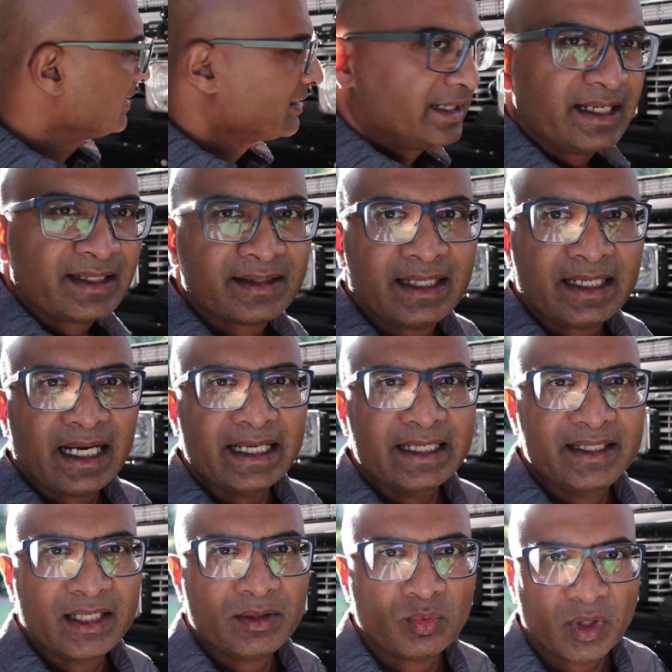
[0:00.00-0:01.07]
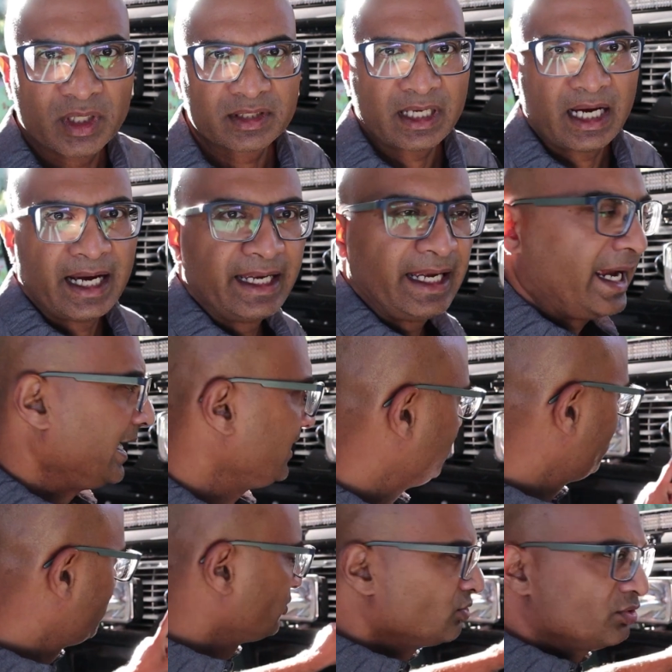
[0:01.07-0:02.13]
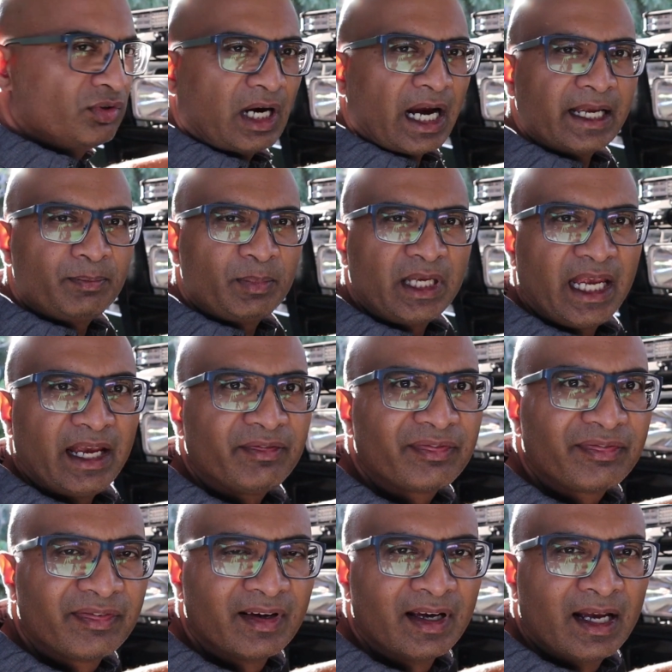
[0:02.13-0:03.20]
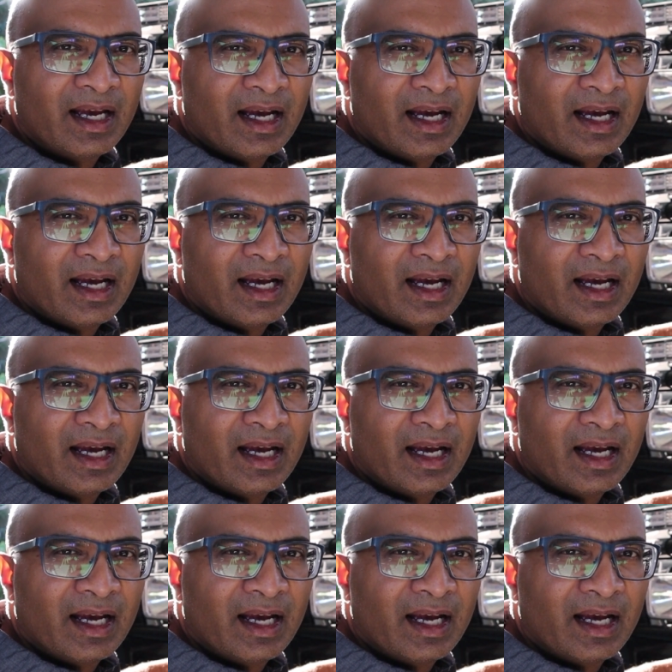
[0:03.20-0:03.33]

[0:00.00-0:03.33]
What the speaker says: the next thing I did was I had two IPF